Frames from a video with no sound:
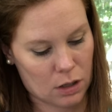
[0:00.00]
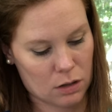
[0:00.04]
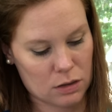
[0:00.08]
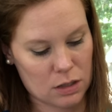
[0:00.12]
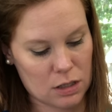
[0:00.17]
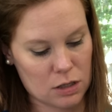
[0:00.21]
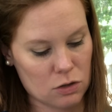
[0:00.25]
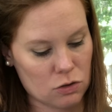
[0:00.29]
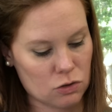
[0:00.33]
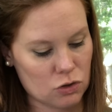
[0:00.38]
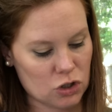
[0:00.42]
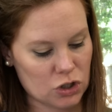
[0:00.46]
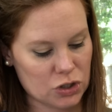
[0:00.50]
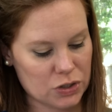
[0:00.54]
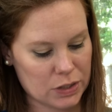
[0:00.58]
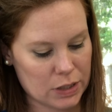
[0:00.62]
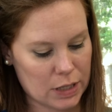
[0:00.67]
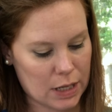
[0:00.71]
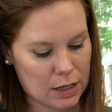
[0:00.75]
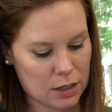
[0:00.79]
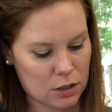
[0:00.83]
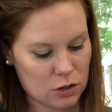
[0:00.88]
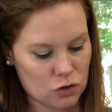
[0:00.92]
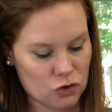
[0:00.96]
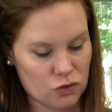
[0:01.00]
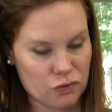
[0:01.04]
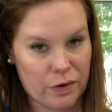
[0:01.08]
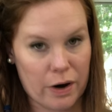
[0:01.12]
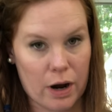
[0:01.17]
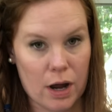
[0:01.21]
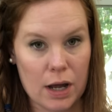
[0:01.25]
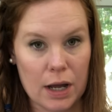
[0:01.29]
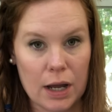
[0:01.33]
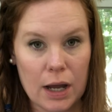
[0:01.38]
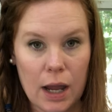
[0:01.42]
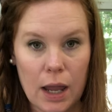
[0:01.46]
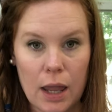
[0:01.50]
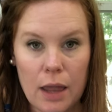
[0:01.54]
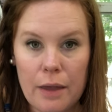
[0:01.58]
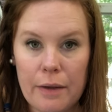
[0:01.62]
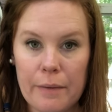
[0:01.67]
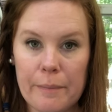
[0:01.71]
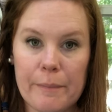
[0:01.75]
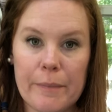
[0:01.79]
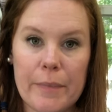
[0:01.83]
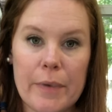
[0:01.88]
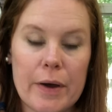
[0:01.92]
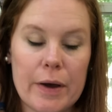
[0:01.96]
then you'll just let it dry.
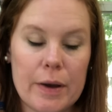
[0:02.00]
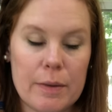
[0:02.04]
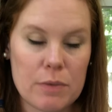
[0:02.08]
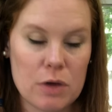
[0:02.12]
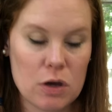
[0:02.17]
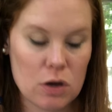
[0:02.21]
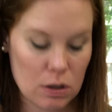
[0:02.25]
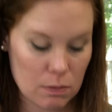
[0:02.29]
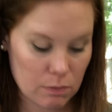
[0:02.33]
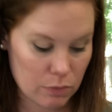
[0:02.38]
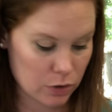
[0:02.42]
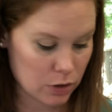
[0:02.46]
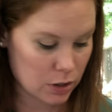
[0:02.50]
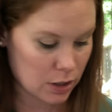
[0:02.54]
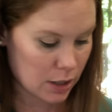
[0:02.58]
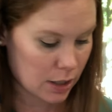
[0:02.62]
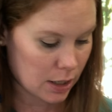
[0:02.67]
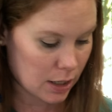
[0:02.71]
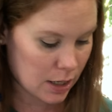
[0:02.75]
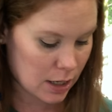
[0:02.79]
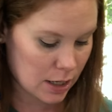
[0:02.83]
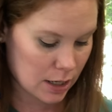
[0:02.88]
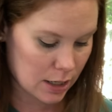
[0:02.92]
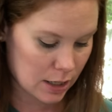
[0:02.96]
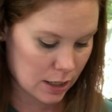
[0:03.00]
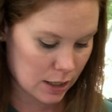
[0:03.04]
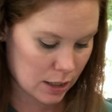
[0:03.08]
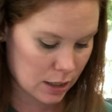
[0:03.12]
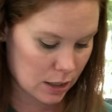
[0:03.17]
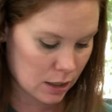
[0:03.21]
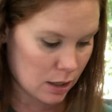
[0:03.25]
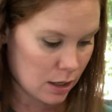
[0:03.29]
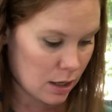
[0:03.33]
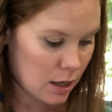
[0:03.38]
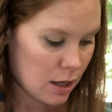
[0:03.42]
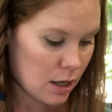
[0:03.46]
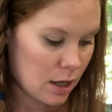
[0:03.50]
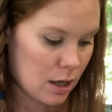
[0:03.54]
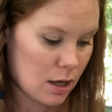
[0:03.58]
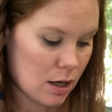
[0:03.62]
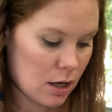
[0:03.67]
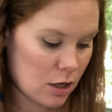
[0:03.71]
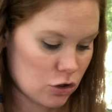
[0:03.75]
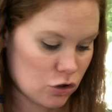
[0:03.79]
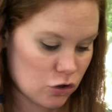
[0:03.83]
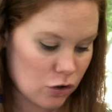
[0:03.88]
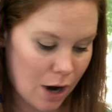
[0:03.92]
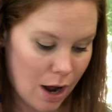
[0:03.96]
You can put it in
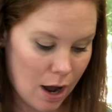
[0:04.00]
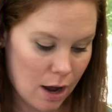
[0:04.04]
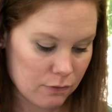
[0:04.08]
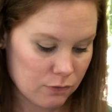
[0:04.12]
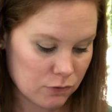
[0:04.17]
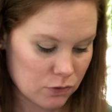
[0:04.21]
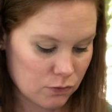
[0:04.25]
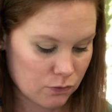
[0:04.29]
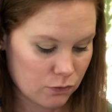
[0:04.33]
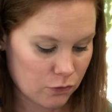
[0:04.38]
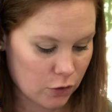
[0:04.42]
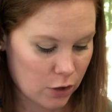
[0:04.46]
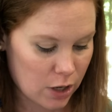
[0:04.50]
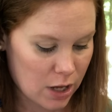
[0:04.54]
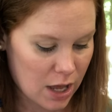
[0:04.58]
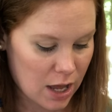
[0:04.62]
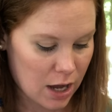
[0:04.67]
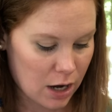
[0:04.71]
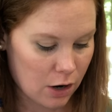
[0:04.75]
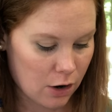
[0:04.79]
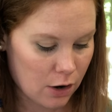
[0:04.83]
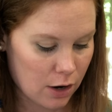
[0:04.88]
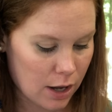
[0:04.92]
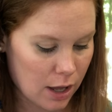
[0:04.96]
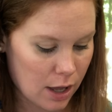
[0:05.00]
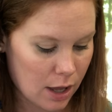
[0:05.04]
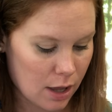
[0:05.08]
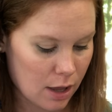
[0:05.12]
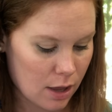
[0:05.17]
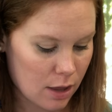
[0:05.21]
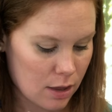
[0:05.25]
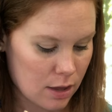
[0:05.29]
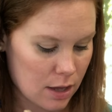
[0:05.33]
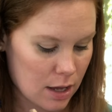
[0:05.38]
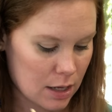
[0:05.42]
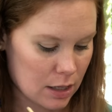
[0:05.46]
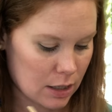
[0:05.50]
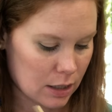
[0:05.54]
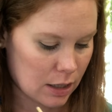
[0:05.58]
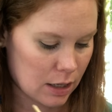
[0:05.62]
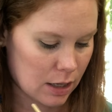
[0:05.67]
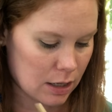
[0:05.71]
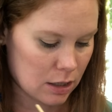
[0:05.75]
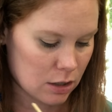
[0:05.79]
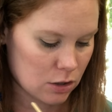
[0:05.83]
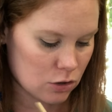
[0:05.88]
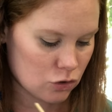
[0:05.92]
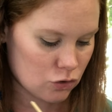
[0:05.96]
a draft-free area and
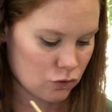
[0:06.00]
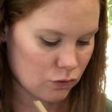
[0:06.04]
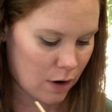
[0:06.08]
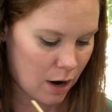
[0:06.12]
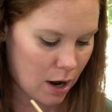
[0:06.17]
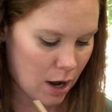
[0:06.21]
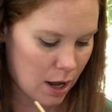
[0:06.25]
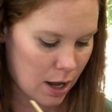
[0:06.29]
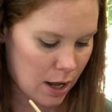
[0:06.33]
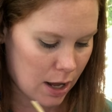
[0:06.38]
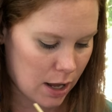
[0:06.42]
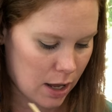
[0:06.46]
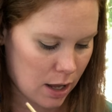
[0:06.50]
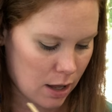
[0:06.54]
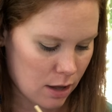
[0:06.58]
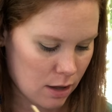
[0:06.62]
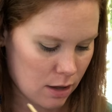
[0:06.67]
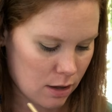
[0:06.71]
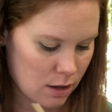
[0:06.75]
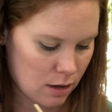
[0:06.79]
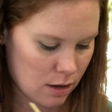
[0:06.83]
let it dry.